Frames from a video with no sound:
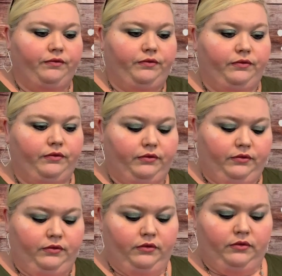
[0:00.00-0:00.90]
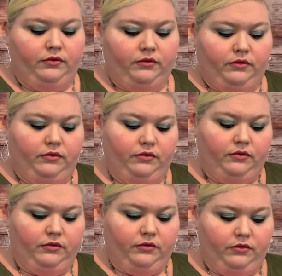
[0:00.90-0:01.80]

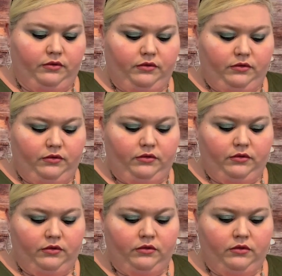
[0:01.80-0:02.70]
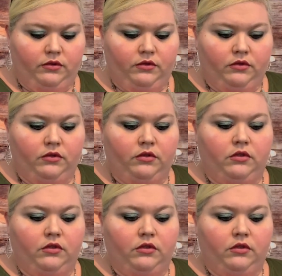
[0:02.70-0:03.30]
No one is speaking in this clip.